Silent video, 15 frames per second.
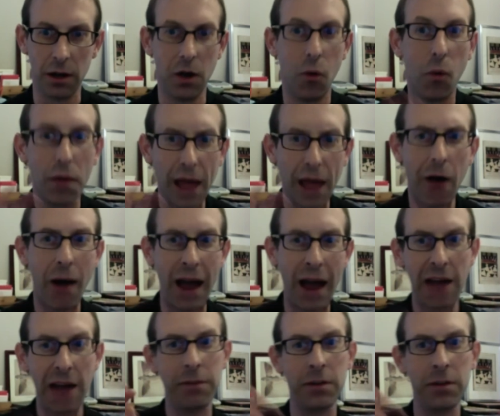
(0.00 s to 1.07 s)
without
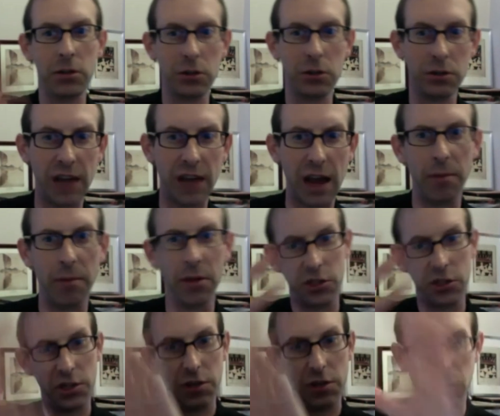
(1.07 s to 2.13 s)
having to damage
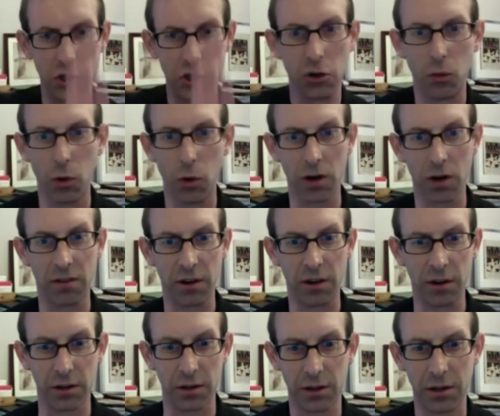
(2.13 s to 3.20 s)
the original work of
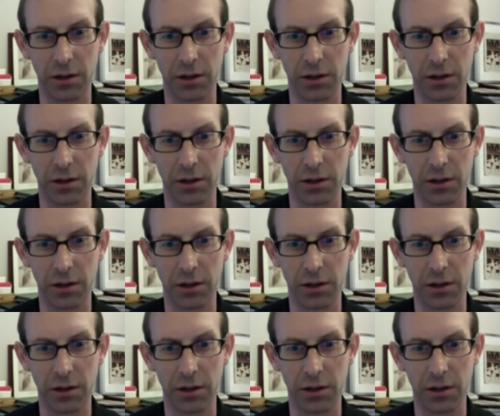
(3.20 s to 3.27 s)
art,